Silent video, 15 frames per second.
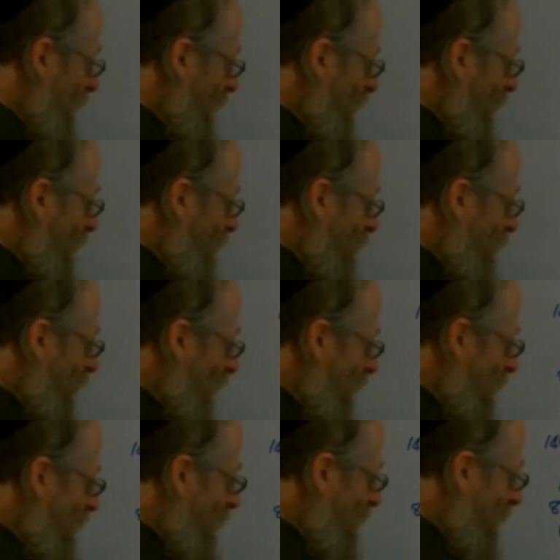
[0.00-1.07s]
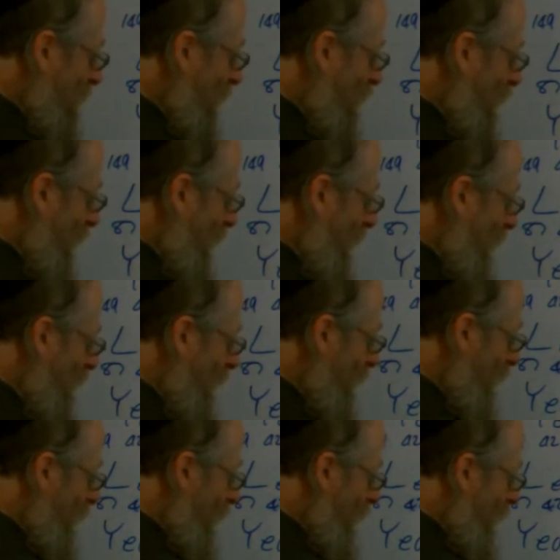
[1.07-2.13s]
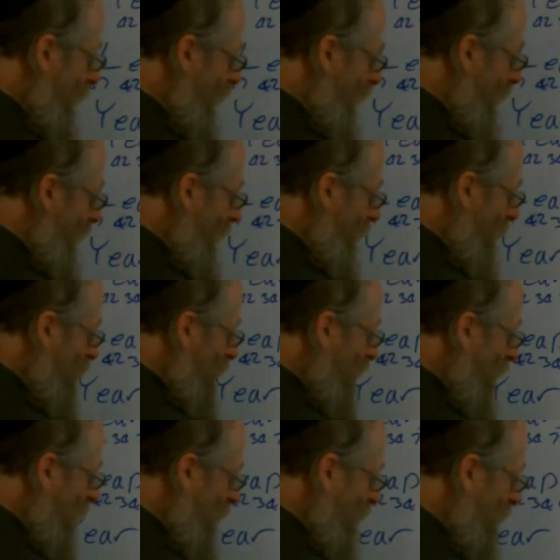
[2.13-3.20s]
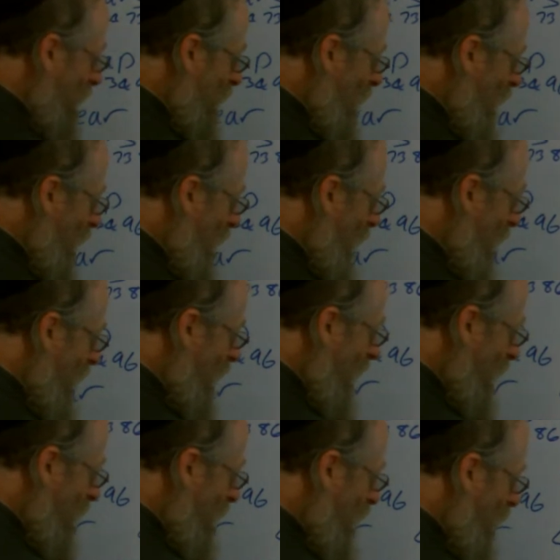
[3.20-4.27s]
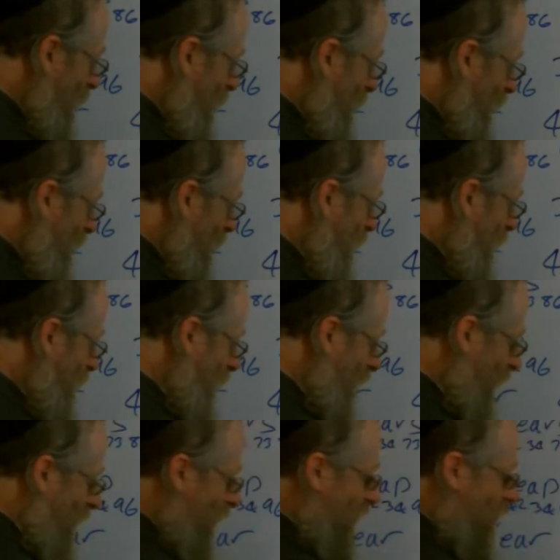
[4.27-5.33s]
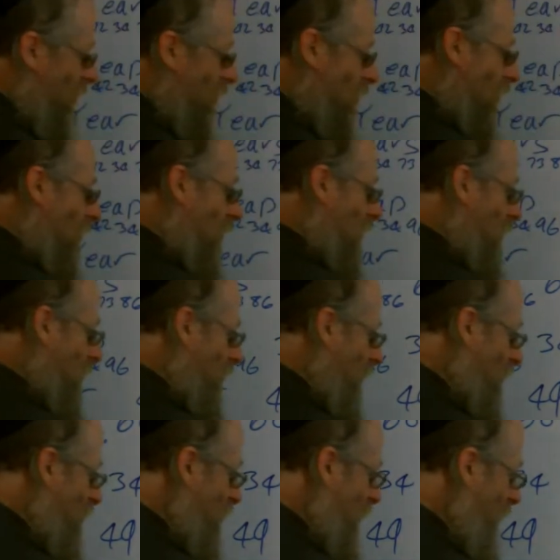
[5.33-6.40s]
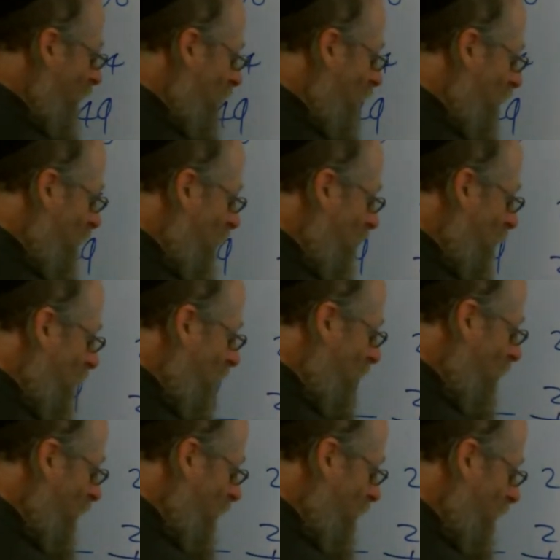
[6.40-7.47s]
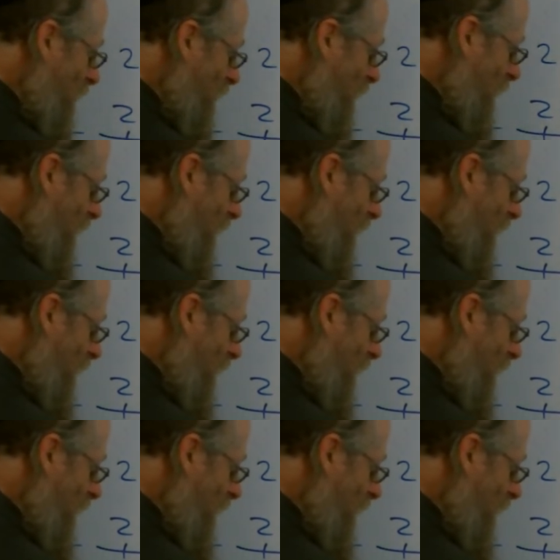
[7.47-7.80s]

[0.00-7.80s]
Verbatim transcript: plus 365 plus 365, that's your, for, your three years, plus 366.